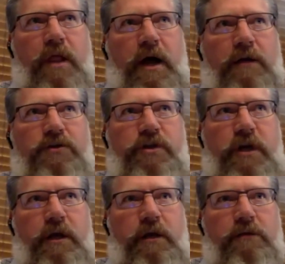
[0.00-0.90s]

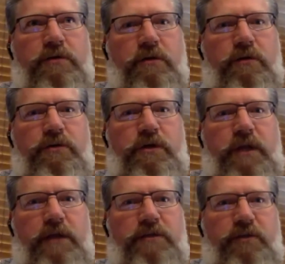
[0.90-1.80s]
blockchain solution
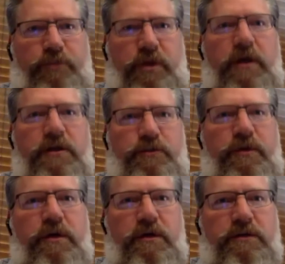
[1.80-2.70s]
that's in place,
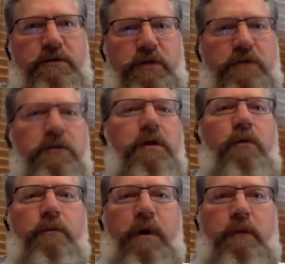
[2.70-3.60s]
because essentially
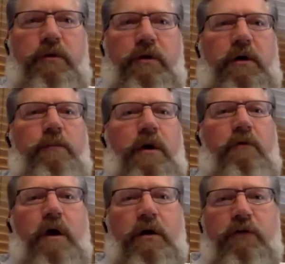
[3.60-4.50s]
we may be talking
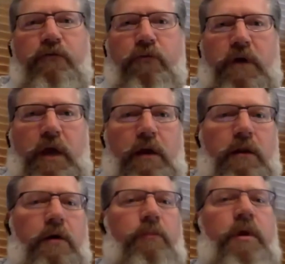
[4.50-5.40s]
about Rocky Ford
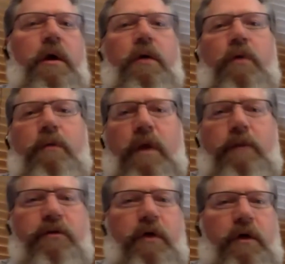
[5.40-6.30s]
cantaloupe. We might
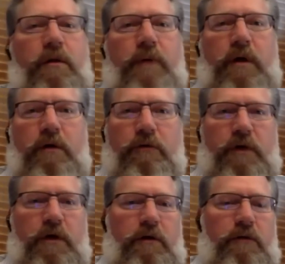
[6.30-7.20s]
be talking about
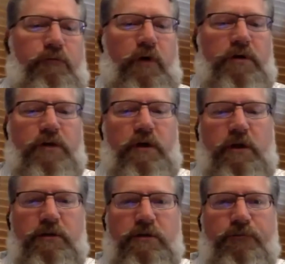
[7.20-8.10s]
fresh
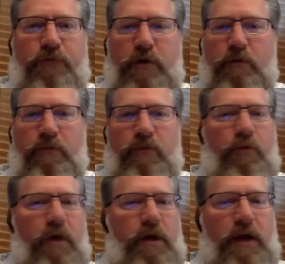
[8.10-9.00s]
onions from the
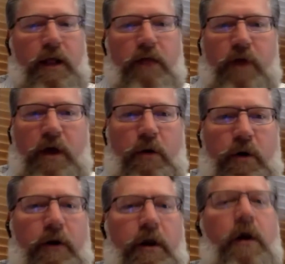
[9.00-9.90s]
Brighton, Colorado
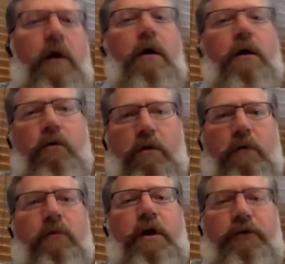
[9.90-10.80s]
area, or
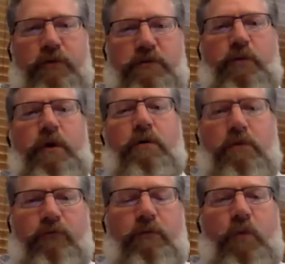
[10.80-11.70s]
Olathe sweet
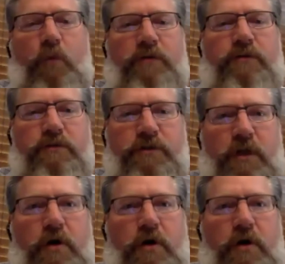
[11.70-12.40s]
corn from the western